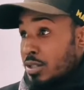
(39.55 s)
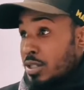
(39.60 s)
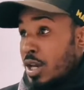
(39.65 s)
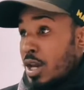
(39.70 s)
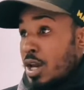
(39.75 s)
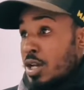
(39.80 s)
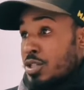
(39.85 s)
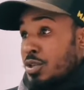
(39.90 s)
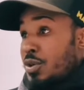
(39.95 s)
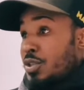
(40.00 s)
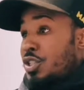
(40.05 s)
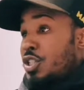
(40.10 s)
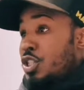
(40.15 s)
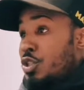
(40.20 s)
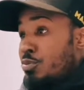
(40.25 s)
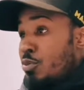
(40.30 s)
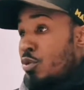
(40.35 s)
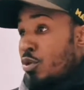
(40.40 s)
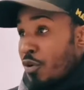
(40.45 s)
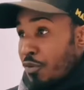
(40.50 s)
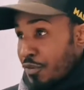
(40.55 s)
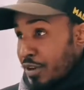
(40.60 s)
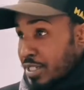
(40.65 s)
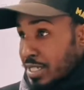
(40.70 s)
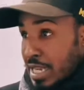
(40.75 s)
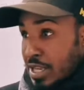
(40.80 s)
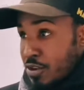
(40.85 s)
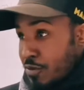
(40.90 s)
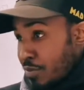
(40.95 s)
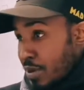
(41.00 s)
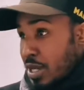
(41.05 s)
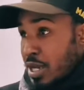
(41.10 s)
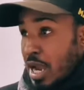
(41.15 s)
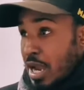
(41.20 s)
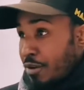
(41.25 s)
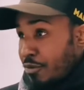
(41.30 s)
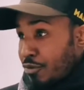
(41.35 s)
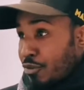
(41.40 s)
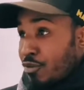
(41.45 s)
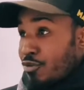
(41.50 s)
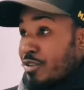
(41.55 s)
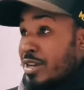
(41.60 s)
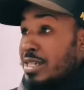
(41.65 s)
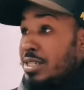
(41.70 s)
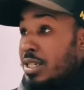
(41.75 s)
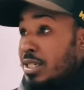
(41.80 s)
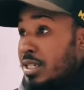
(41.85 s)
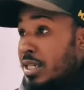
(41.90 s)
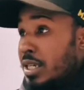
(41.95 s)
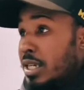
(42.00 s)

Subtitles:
So it's just small little things that you've been going through recently,